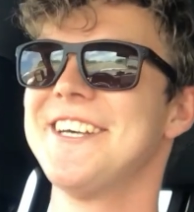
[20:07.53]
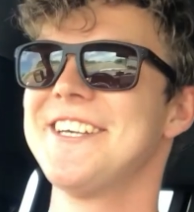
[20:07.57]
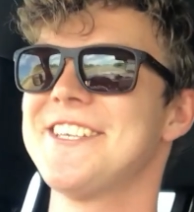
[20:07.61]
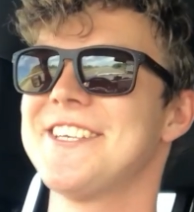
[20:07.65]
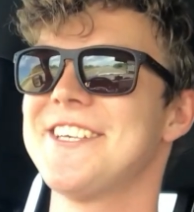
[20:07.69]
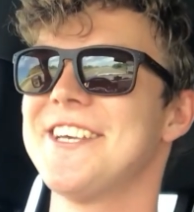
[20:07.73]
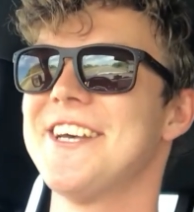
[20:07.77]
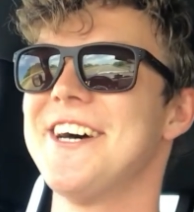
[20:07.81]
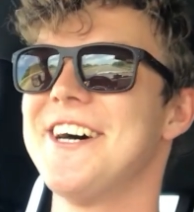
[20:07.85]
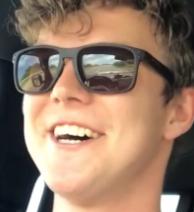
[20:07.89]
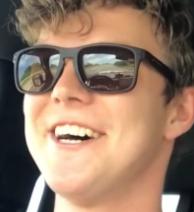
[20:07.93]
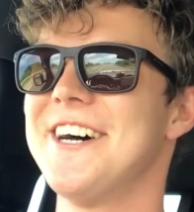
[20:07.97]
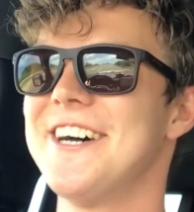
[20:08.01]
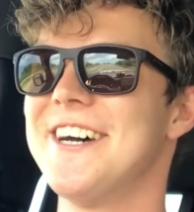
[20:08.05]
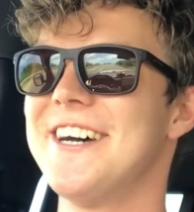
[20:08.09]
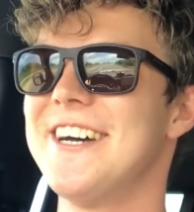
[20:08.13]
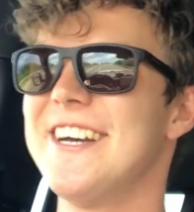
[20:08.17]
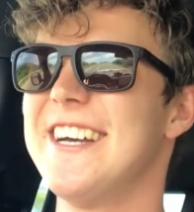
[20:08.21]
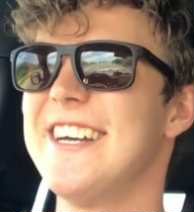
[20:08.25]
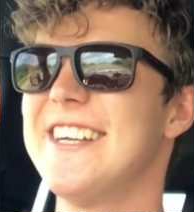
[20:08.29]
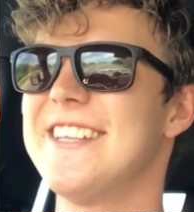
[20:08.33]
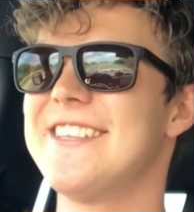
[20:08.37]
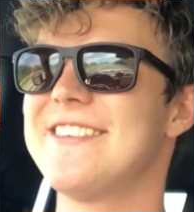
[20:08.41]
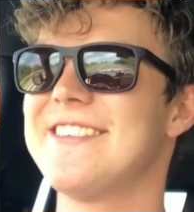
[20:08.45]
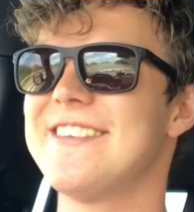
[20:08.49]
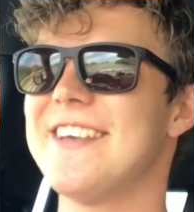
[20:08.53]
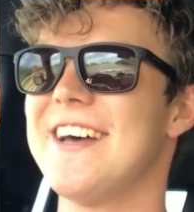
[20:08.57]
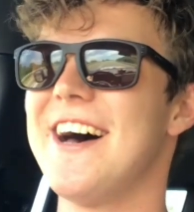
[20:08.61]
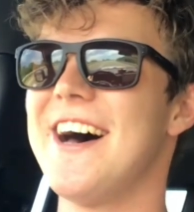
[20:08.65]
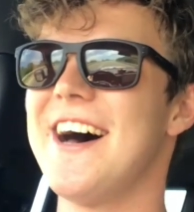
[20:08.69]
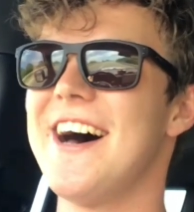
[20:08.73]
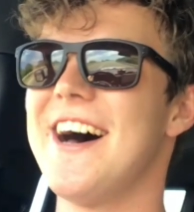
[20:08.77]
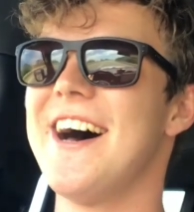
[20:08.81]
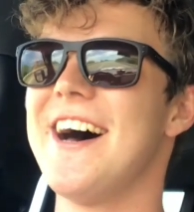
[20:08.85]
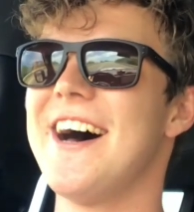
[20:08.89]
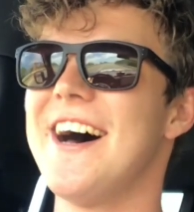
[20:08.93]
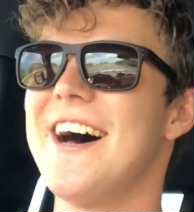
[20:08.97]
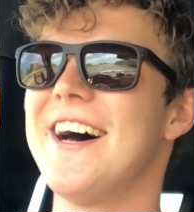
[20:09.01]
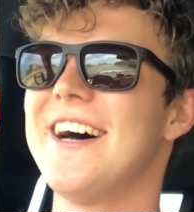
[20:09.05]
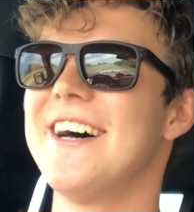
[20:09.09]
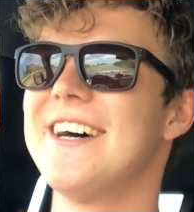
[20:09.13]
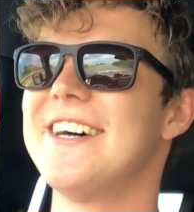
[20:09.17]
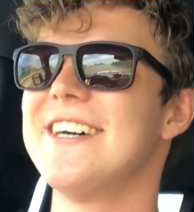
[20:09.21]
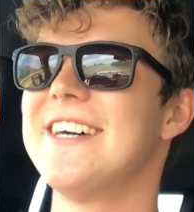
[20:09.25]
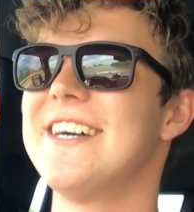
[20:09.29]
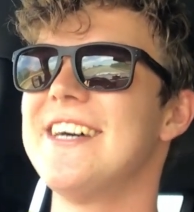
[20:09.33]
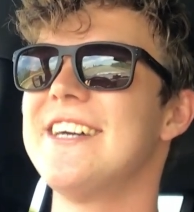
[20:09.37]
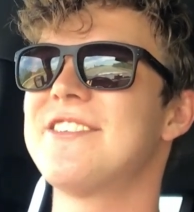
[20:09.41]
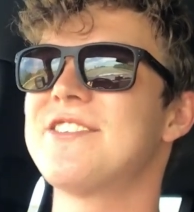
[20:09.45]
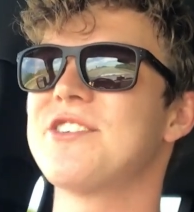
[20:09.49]
So
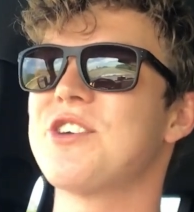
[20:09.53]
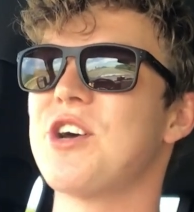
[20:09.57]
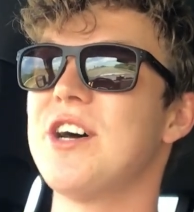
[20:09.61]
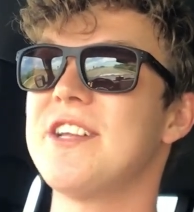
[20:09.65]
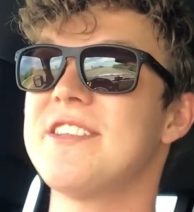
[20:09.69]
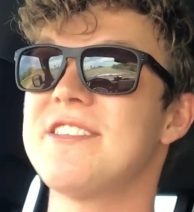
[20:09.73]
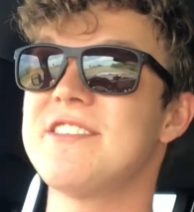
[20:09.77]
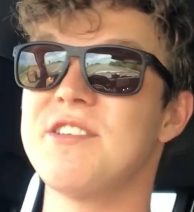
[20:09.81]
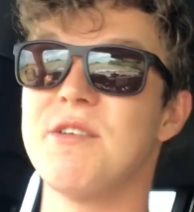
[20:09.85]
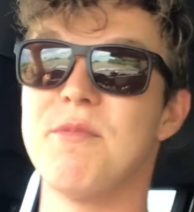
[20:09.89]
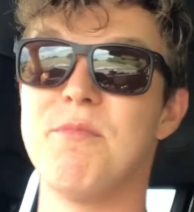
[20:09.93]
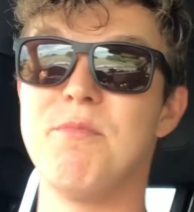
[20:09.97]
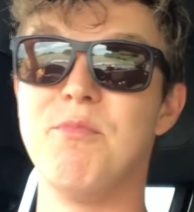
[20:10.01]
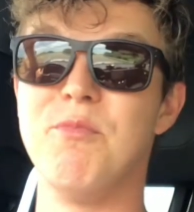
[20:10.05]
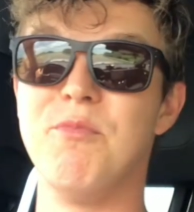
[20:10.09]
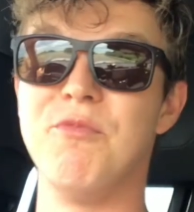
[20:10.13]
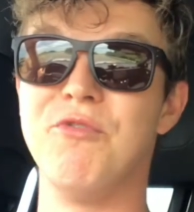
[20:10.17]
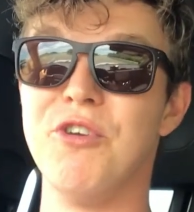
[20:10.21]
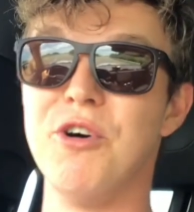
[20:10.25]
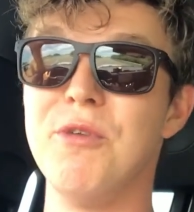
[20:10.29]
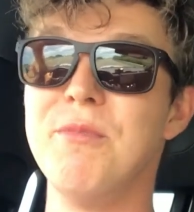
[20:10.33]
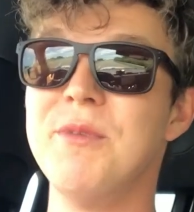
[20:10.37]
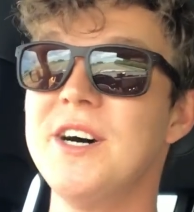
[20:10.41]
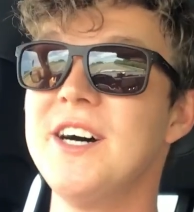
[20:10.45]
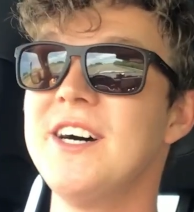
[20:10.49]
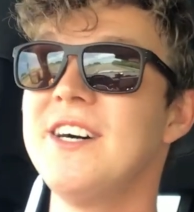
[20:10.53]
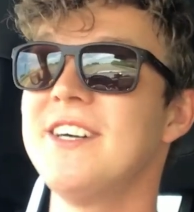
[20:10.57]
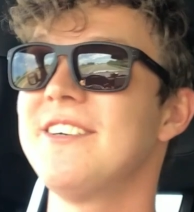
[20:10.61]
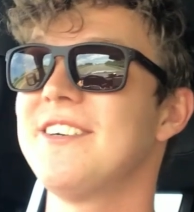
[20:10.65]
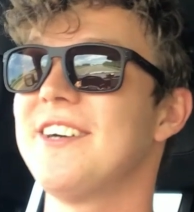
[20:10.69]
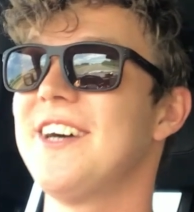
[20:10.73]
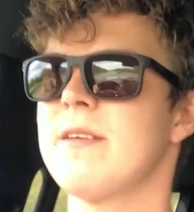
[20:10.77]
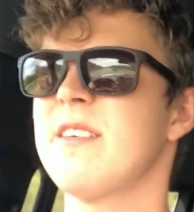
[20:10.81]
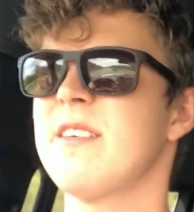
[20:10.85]
it's got some boomer.